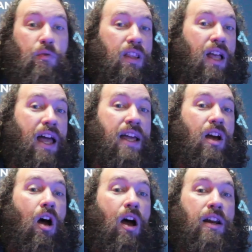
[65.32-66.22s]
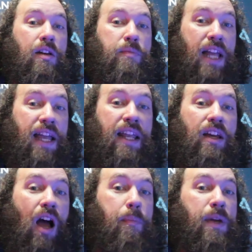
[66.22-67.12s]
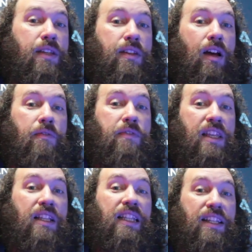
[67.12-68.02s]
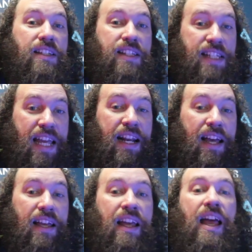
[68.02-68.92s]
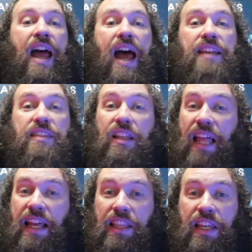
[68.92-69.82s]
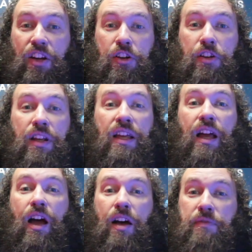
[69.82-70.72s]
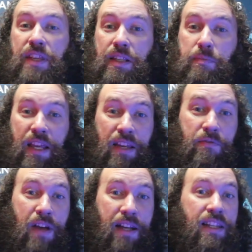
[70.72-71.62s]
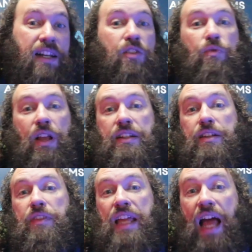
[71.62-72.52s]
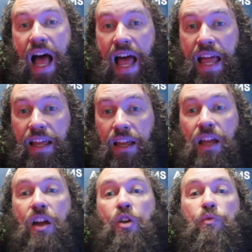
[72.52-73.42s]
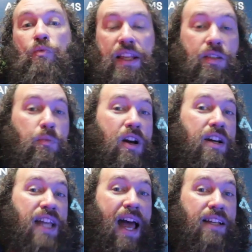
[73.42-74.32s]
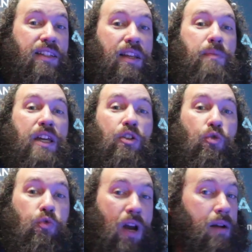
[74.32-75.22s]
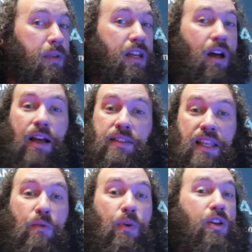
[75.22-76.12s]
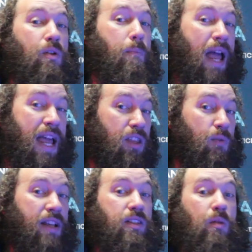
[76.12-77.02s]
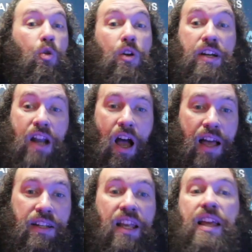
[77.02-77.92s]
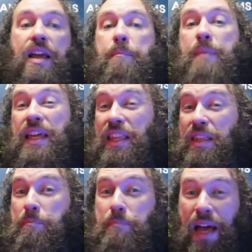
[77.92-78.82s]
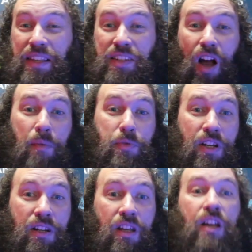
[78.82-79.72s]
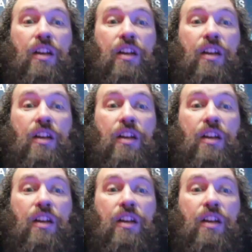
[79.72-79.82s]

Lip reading: relying on obtaining copies of the leaked data, as the likelihood of these being infected is relatively high. Ransomware attacks can be incredibly costly whether you pay the ransom or not, making the best option